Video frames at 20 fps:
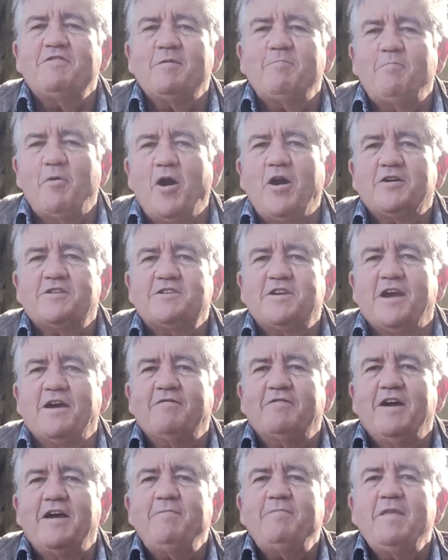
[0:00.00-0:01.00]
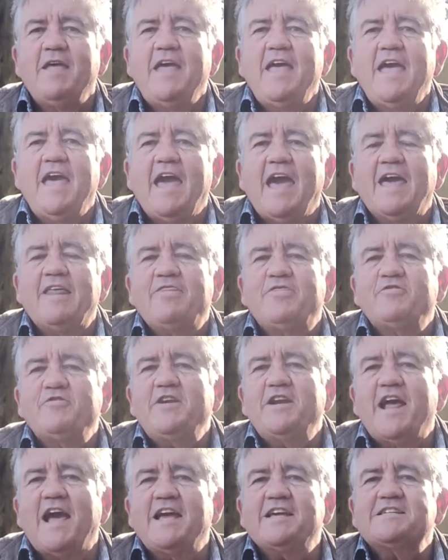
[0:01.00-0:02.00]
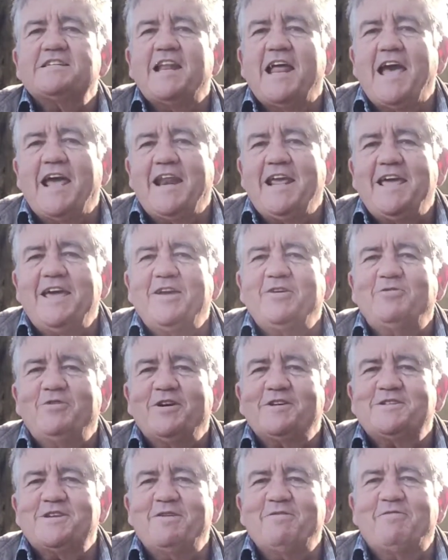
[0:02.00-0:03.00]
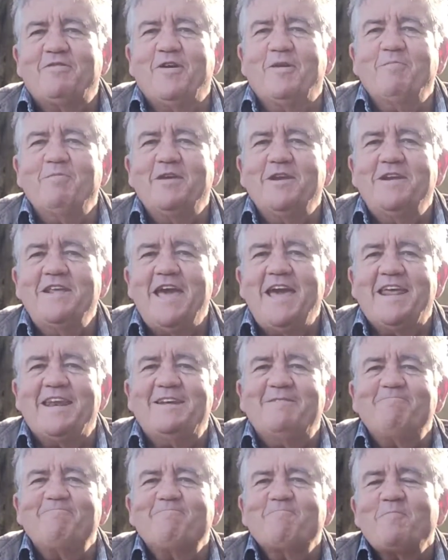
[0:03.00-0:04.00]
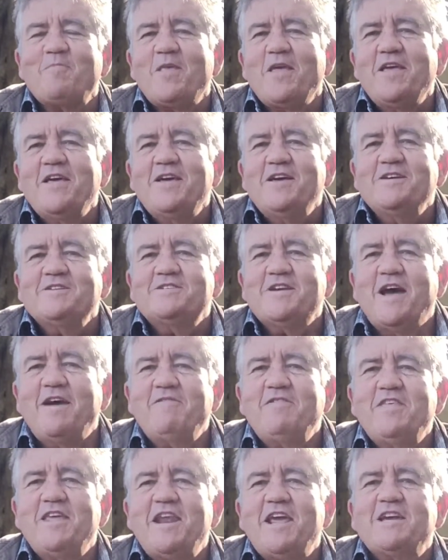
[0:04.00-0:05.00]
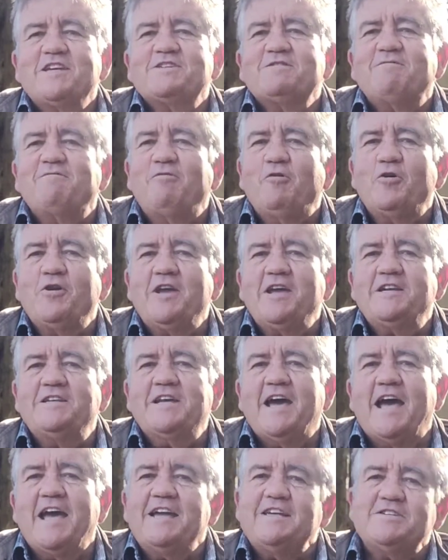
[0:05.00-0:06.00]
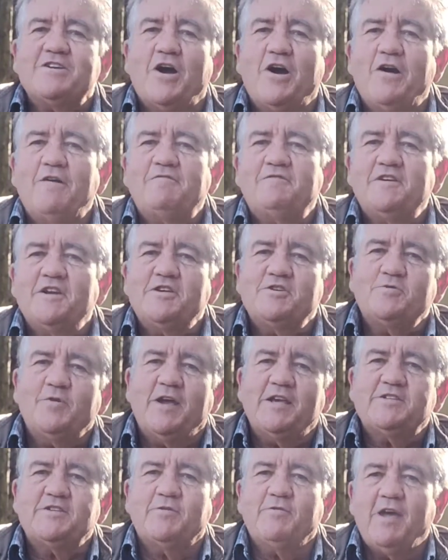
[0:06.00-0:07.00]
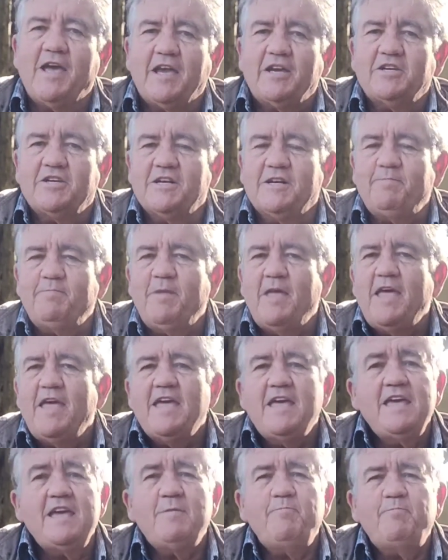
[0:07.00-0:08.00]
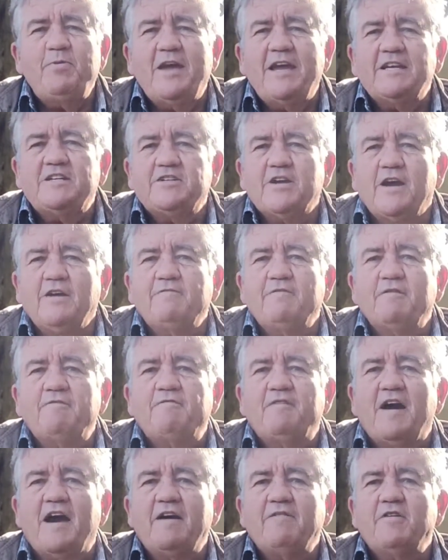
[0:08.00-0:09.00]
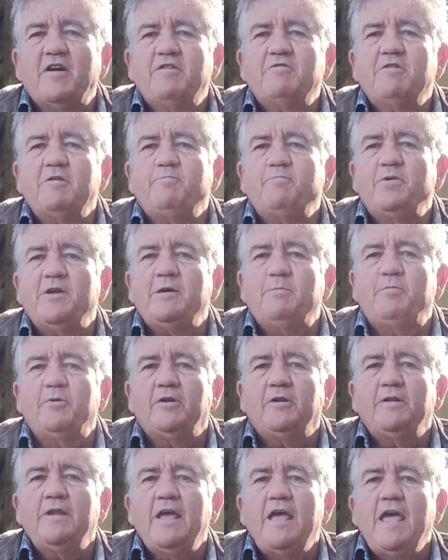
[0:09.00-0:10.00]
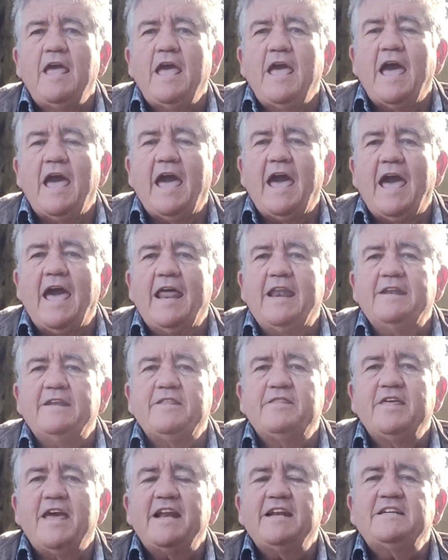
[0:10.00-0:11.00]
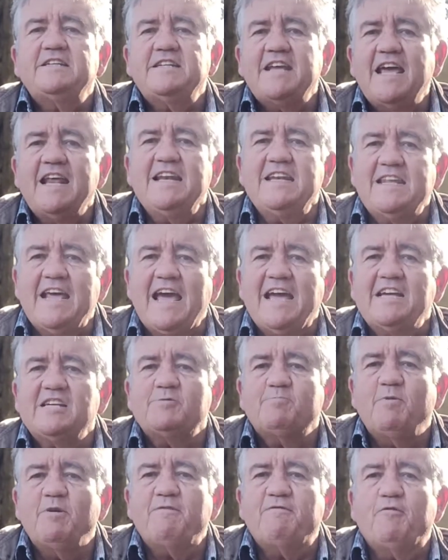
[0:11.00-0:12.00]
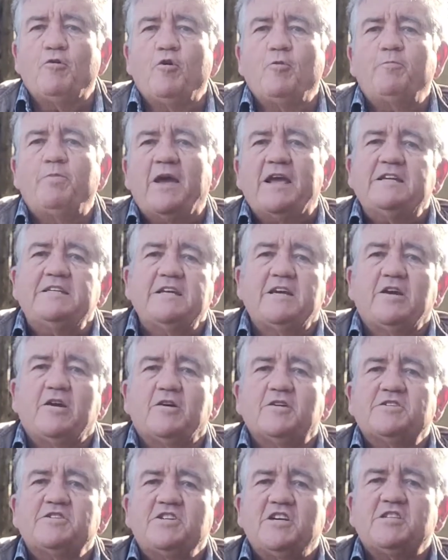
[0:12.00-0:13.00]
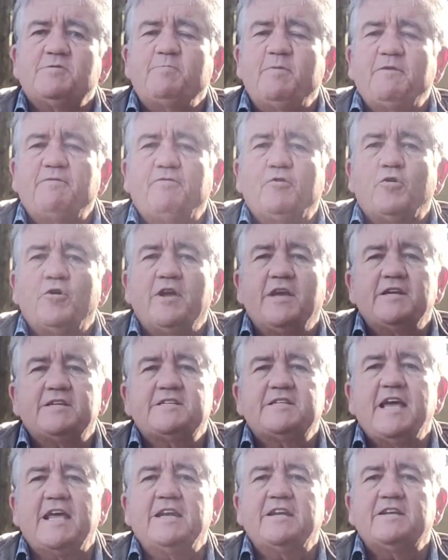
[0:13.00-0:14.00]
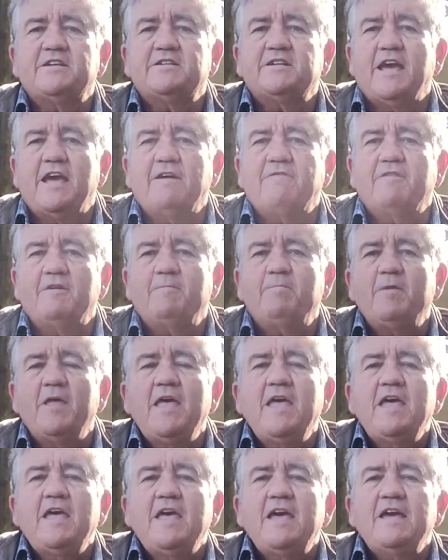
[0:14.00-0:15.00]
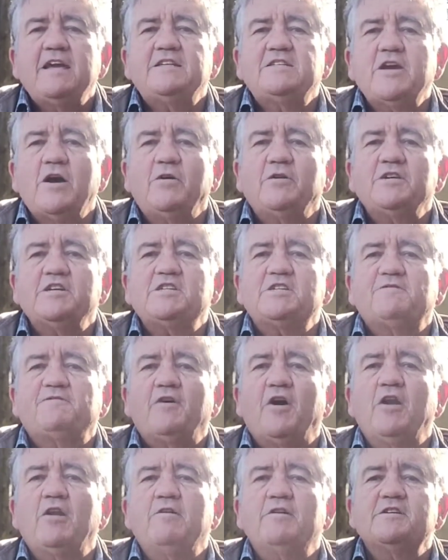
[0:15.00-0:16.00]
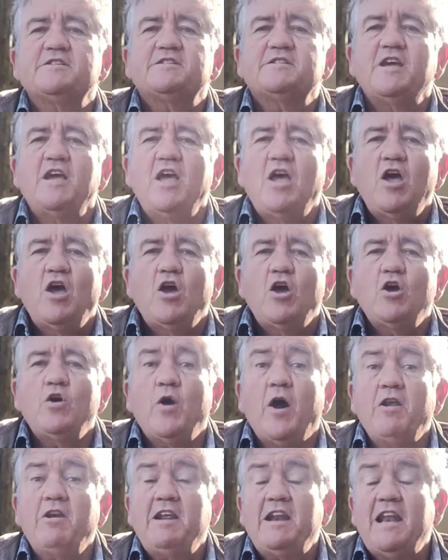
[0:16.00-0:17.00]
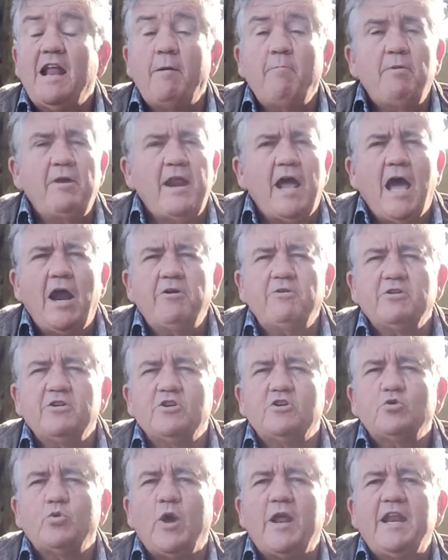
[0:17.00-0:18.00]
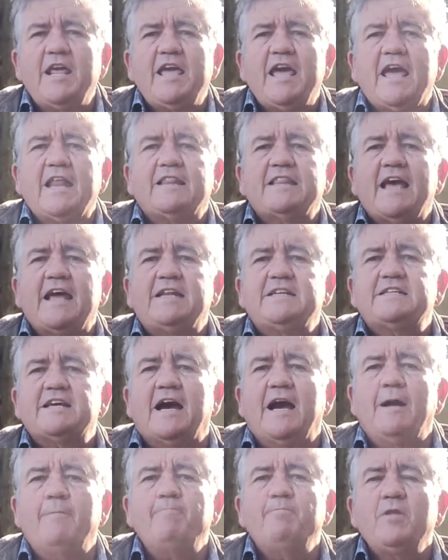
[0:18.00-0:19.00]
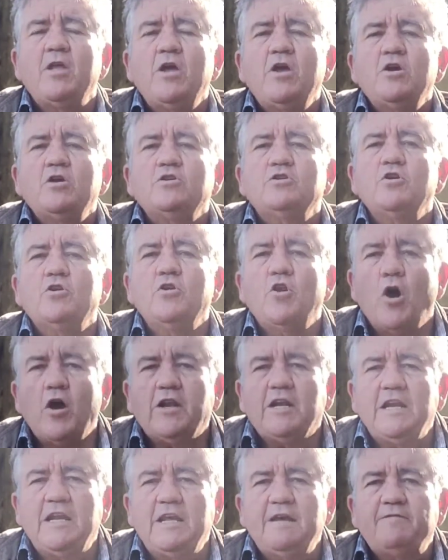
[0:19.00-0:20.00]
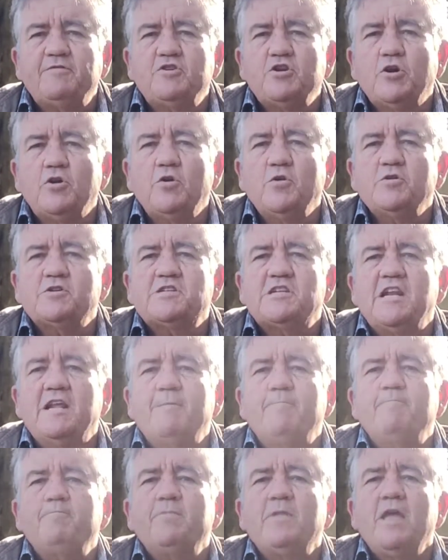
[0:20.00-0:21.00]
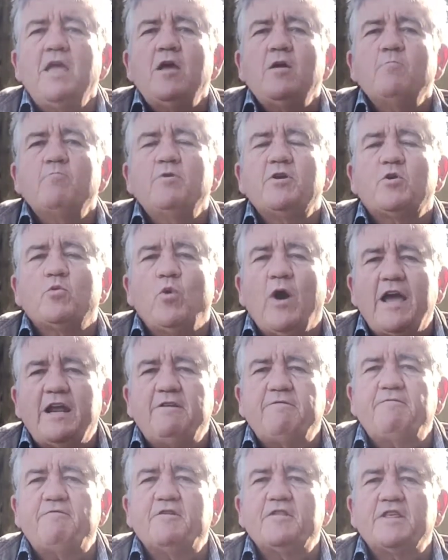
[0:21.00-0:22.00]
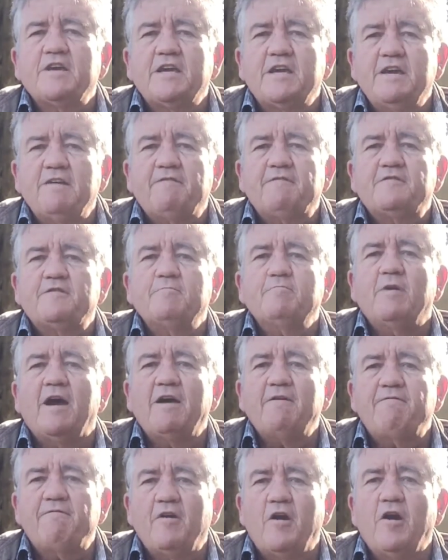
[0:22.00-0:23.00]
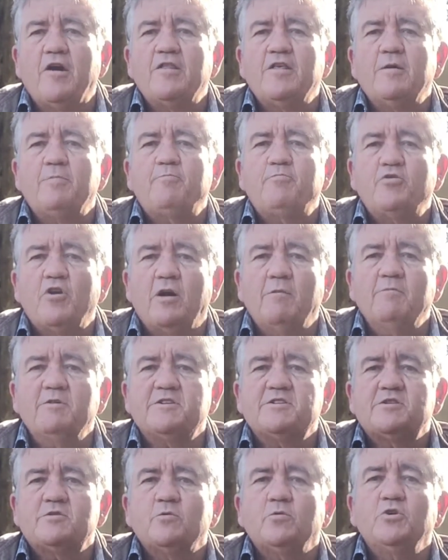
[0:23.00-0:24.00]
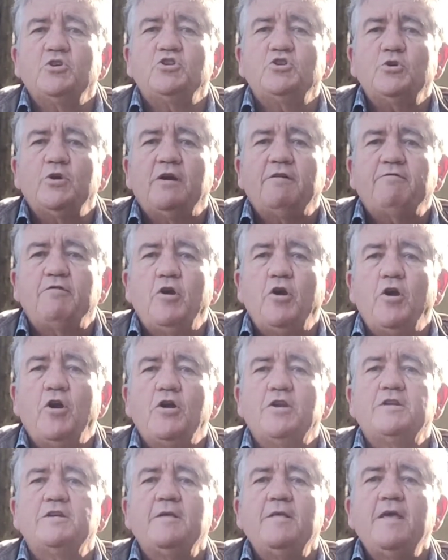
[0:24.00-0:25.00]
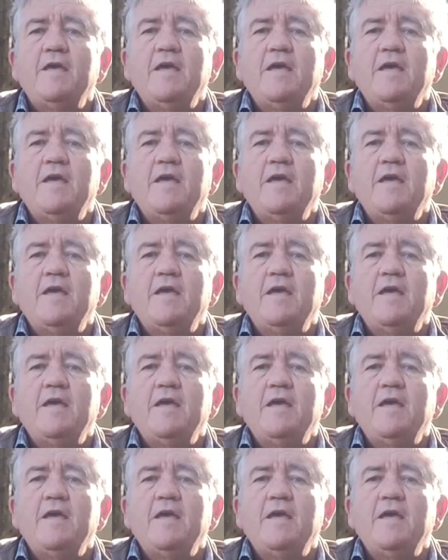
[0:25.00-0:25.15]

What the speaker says: of the Passover. And 3 days later, he had risen from the dead. So over the next 40 days after his resurrection, he appeared to over 500 people. And then 10 days before Pentecost, just before he ascended to heaven, he told his followers, who only numbered 120 at that time, "Do not leave Jerusalem, but wait for the gift my Father promised, which you have heard